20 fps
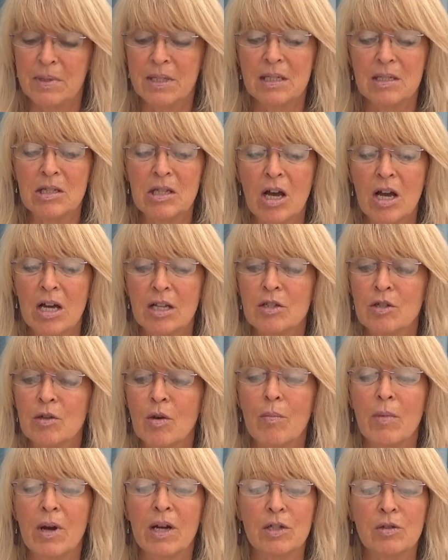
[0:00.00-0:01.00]
It's not
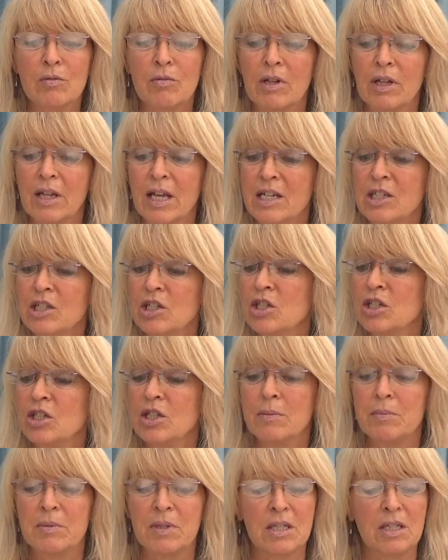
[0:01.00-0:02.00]
so much
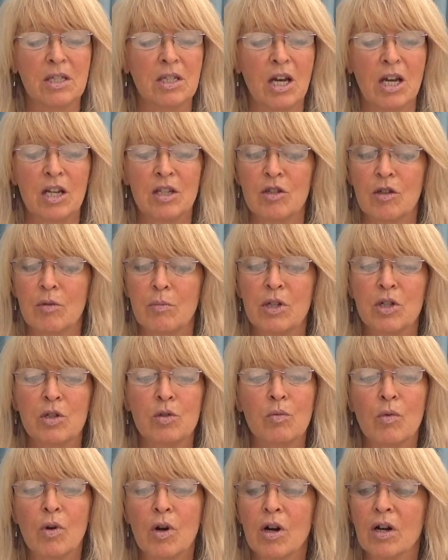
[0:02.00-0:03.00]
relationships, it's not so
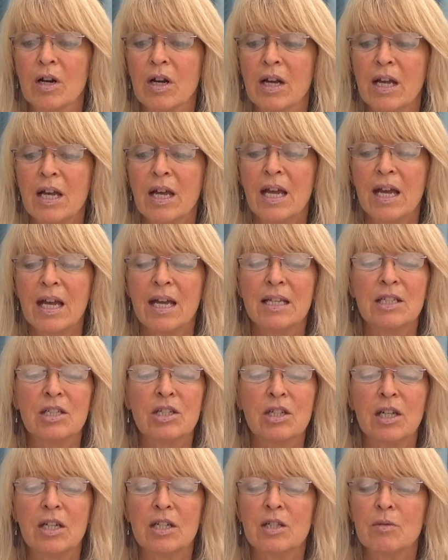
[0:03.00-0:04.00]
much work,
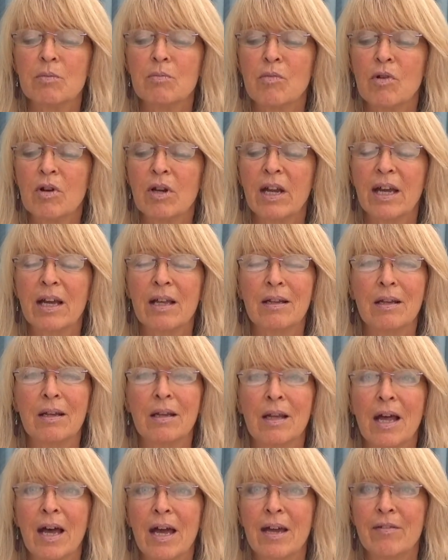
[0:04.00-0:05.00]
it's more like
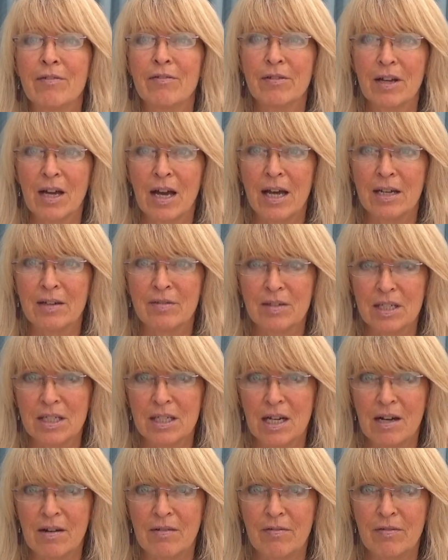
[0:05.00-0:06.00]
life kind of
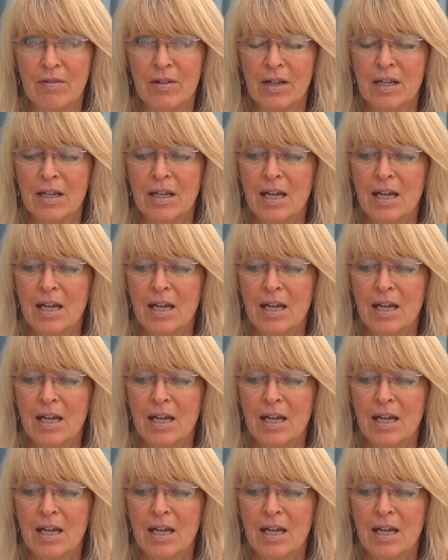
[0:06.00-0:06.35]
stuff.